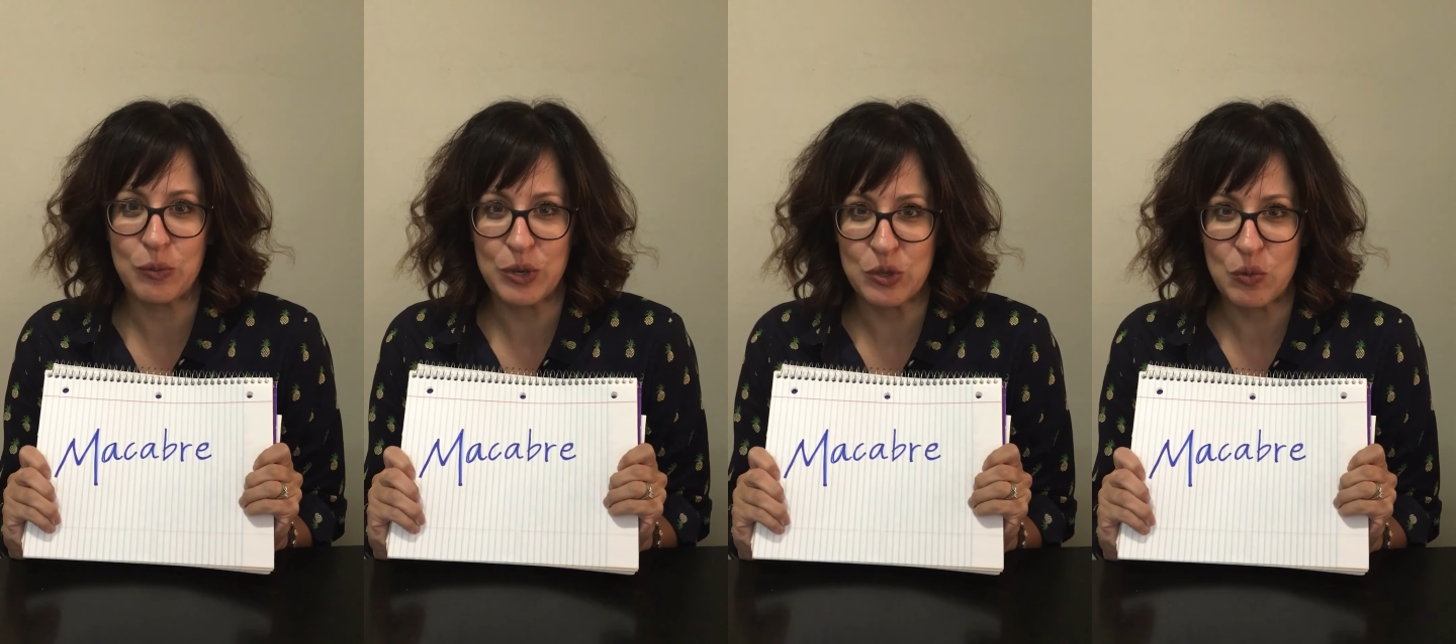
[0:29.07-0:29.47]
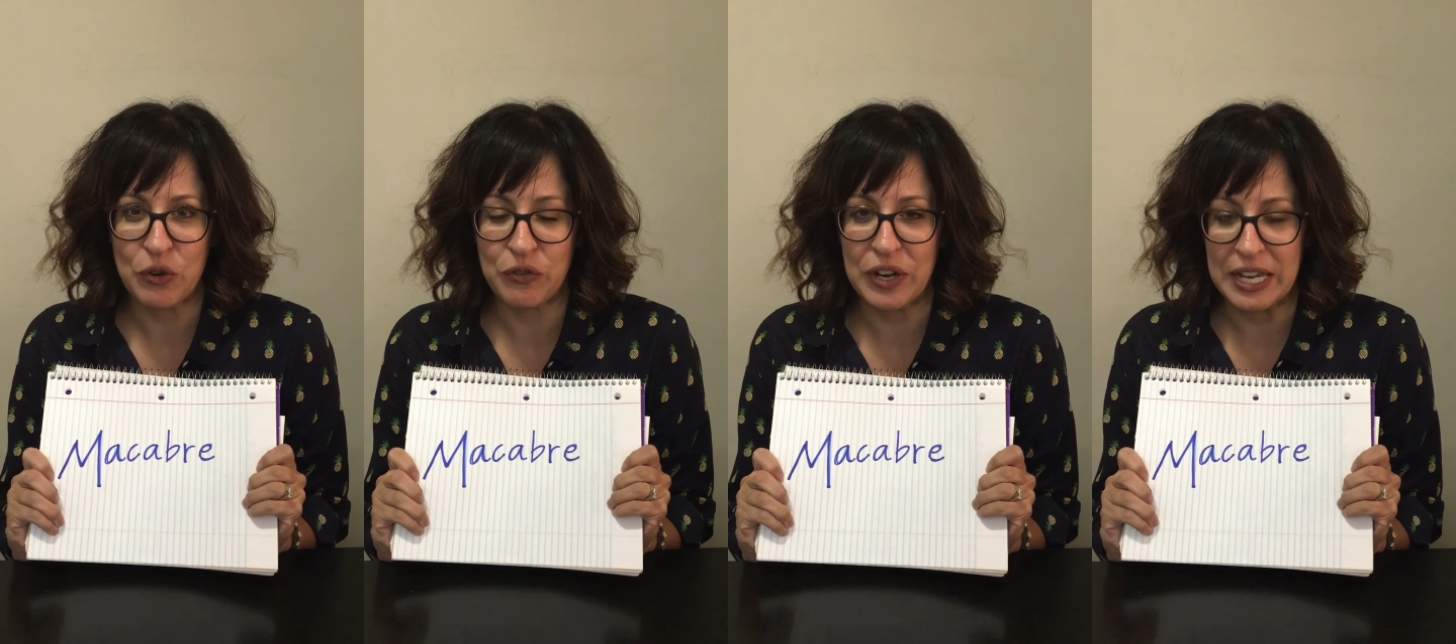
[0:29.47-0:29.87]
much more
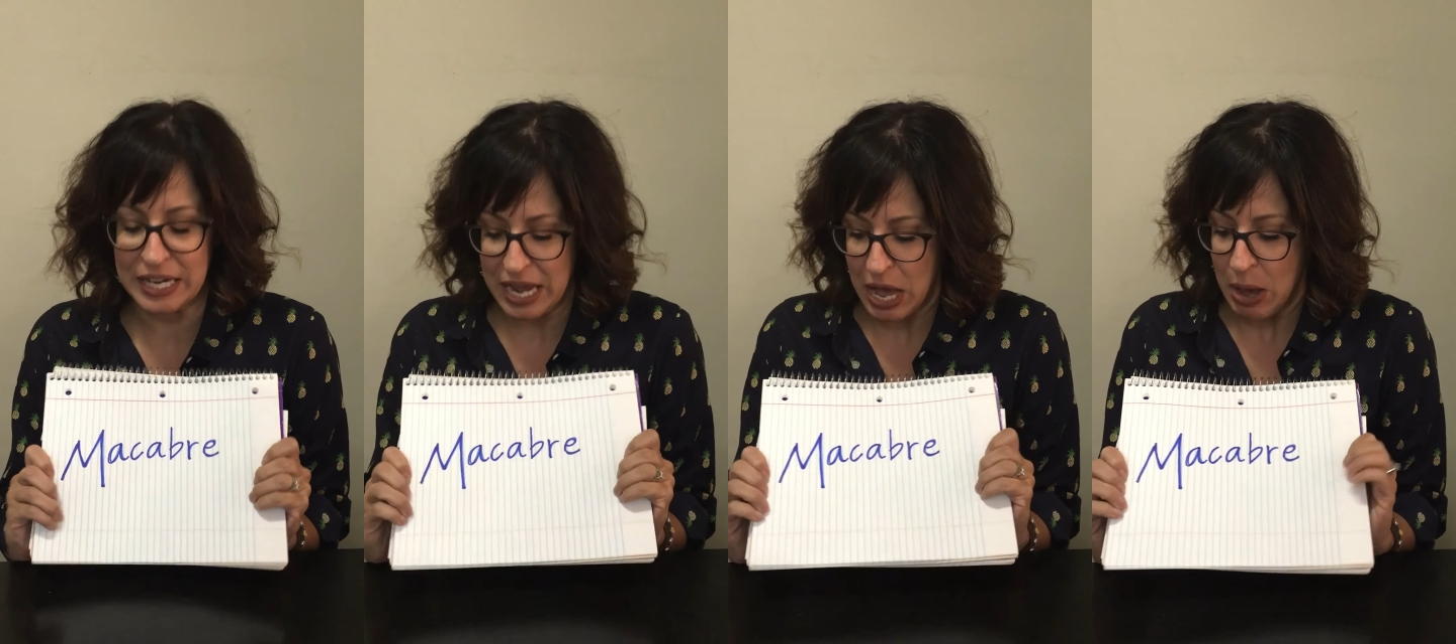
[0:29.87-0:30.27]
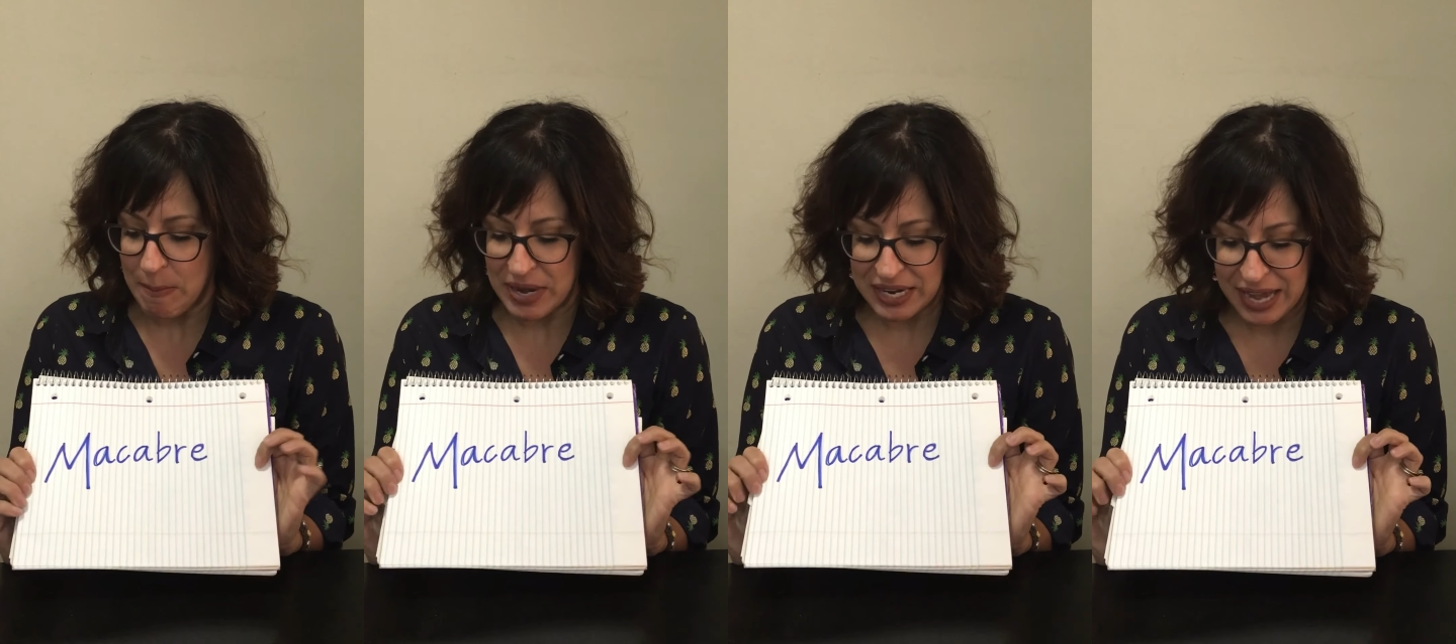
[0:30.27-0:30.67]
fun.
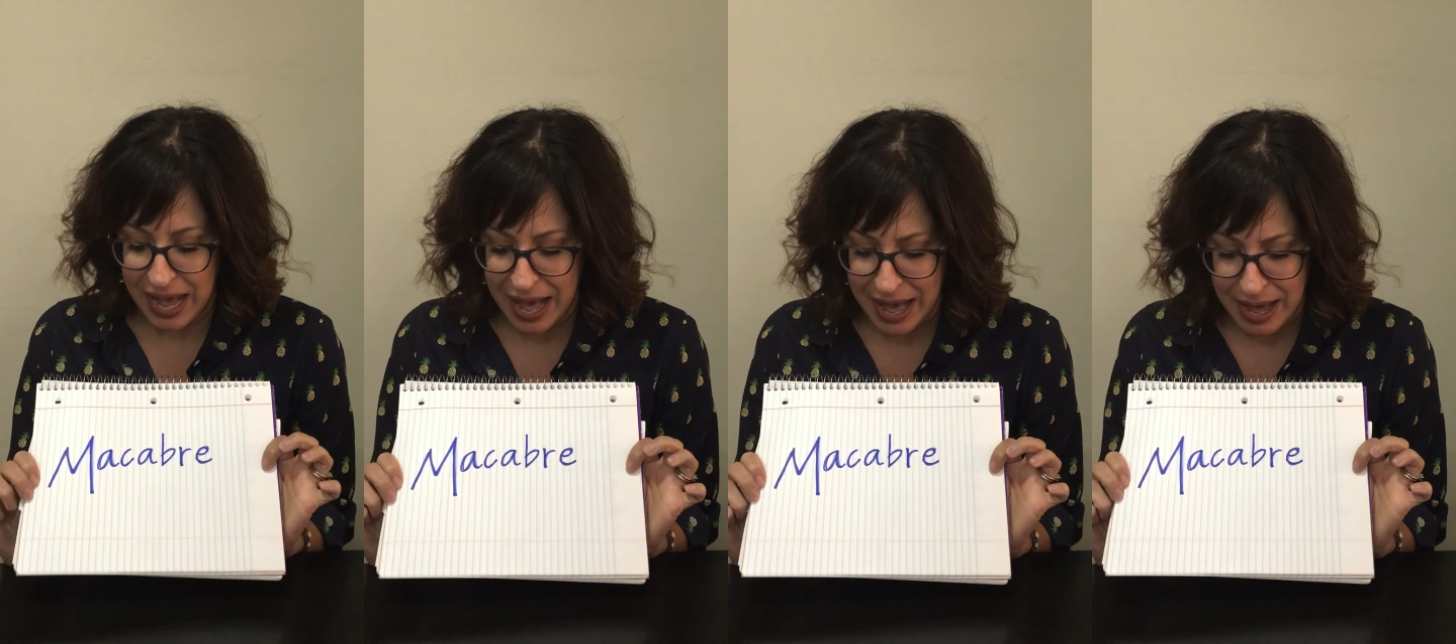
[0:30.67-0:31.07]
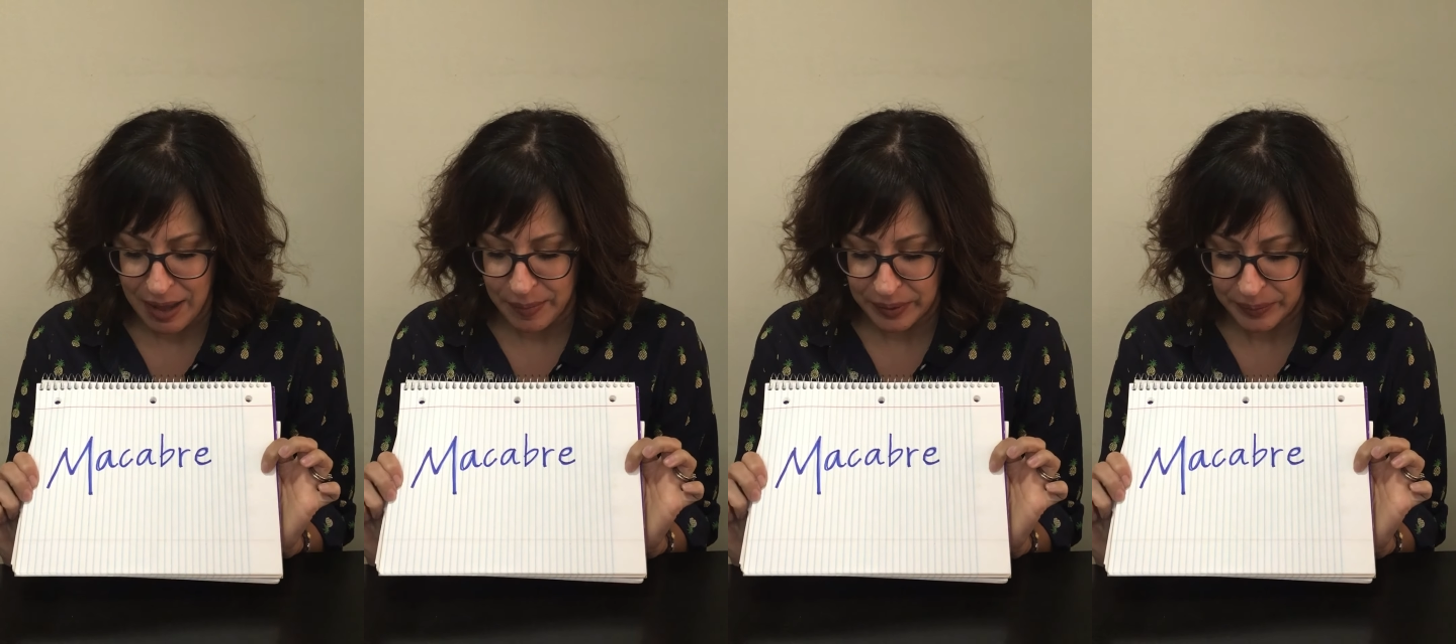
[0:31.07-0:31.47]

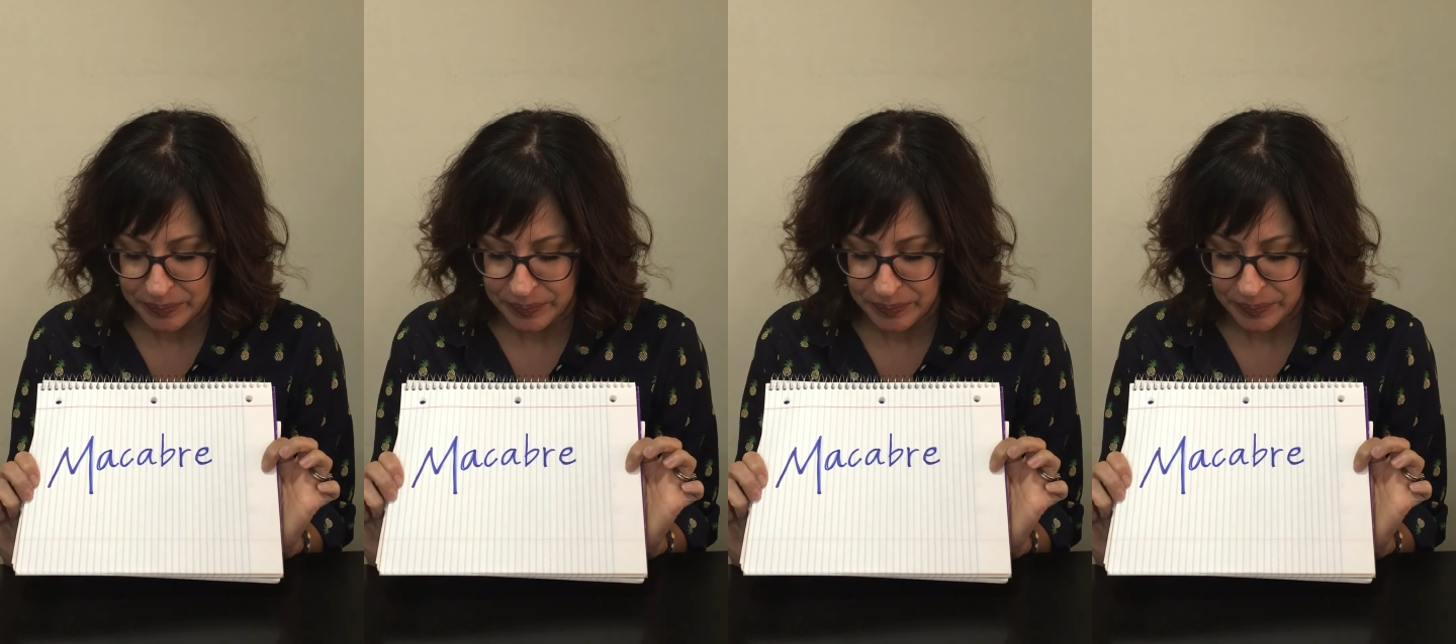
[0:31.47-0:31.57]
Macabre